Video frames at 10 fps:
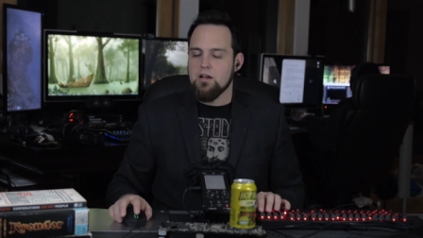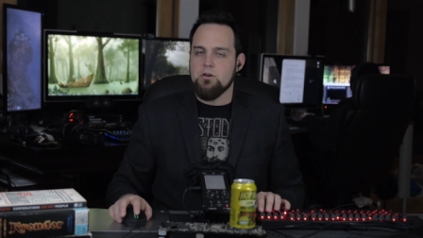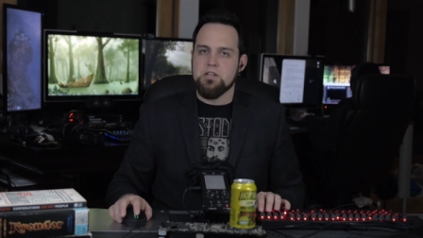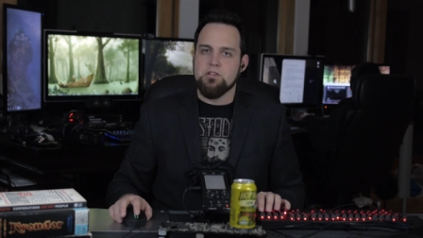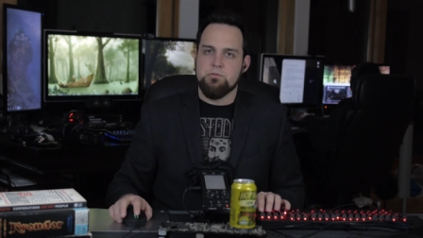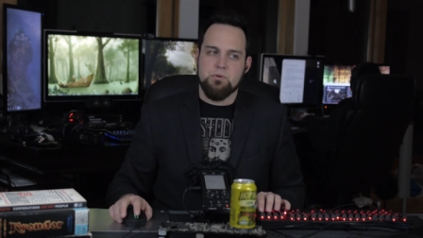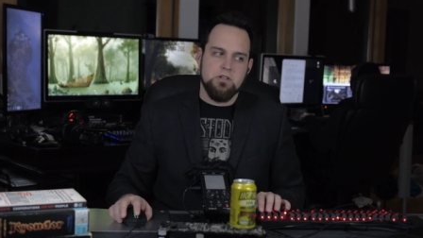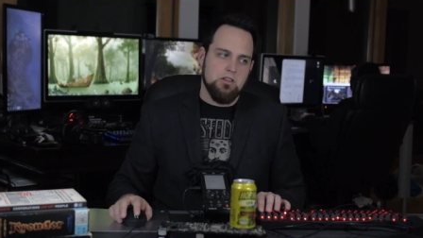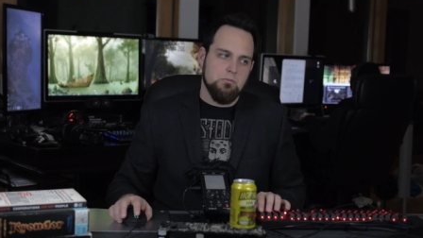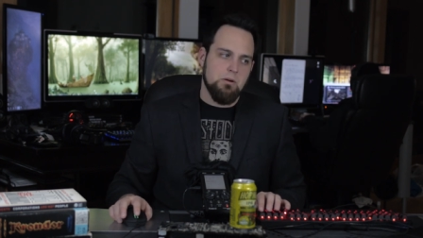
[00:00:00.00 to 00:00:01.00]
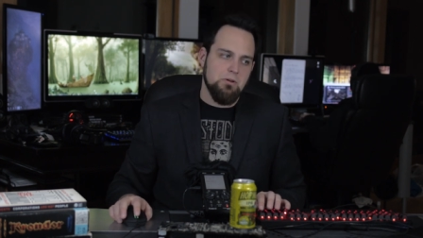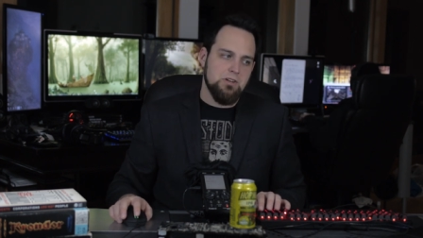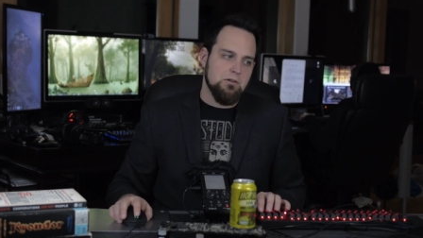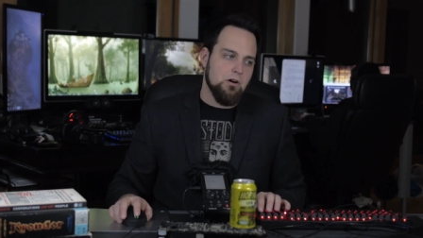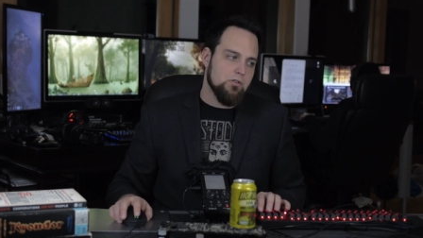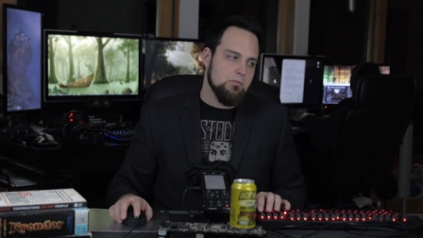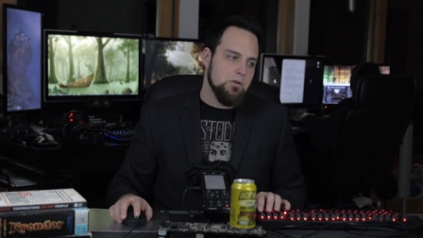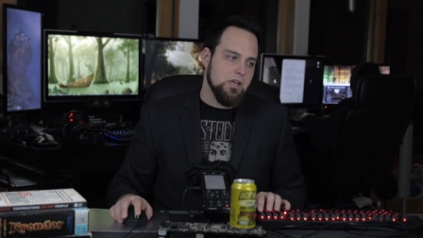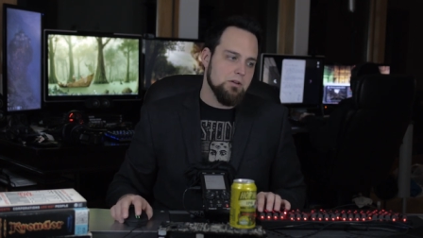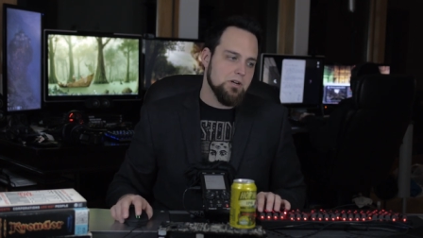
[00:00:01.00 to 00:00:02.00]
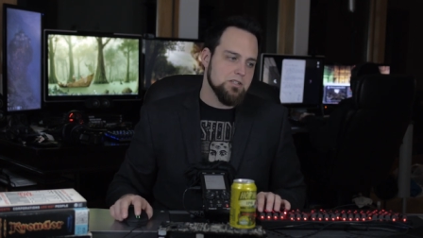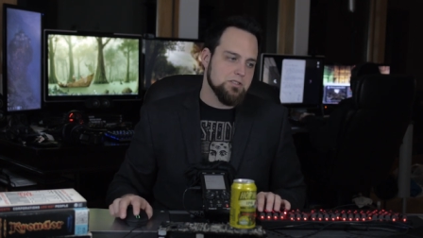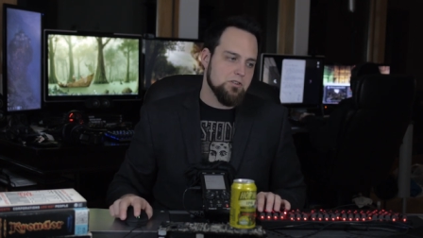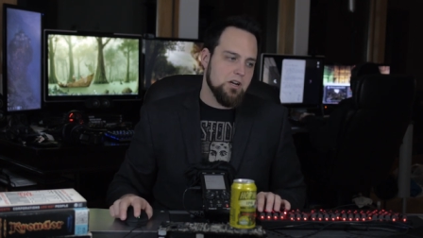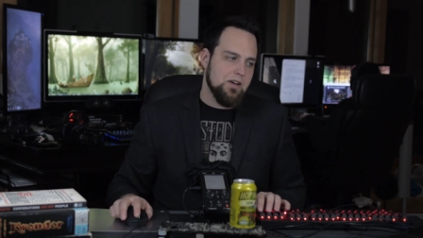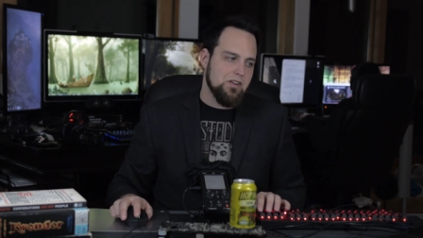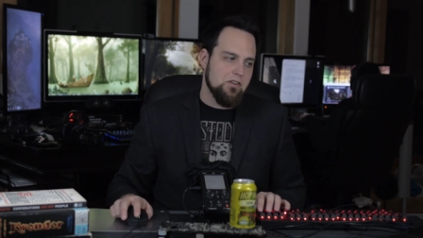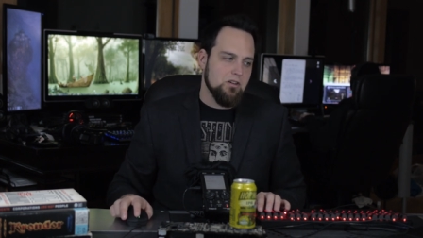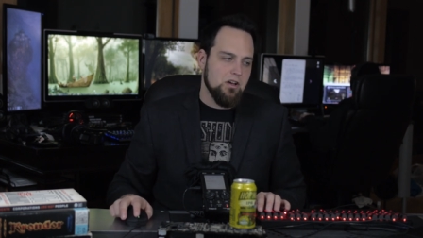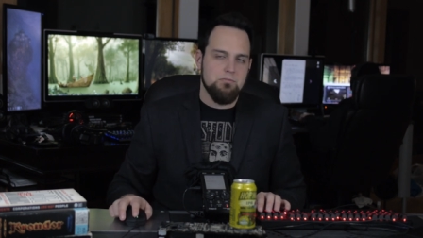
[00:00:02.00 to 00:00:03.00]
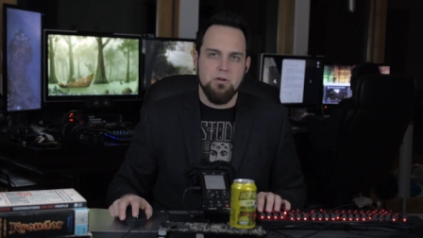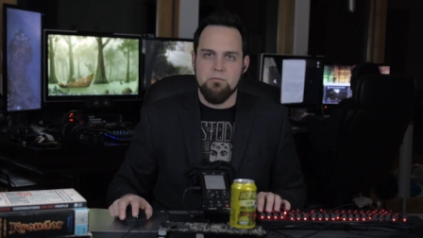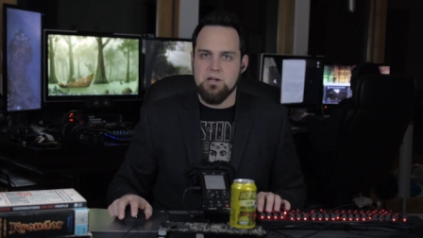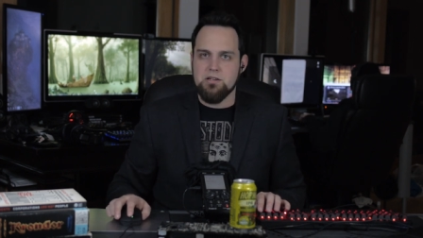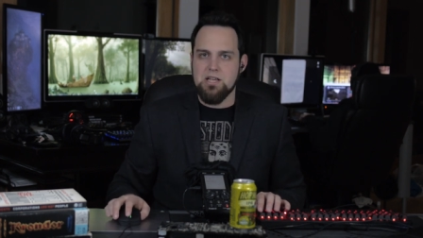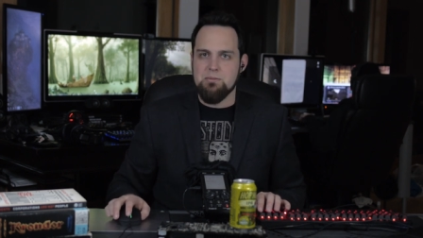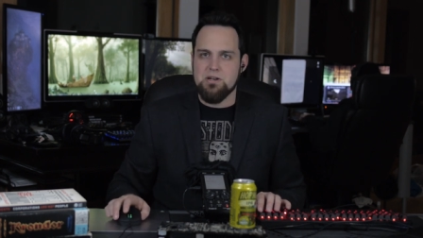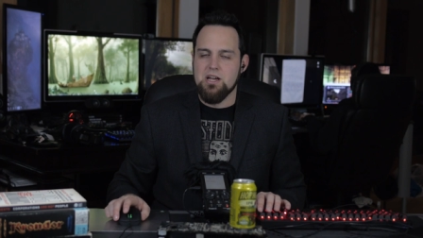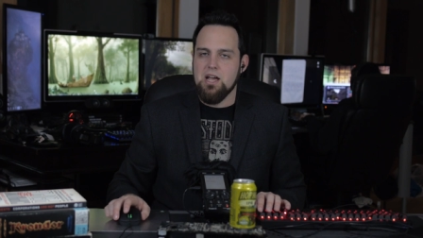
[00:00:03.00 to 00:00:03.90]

or well, yeah, yeah, they'll probably need over a million because they're going to have to have a, a, a, big team.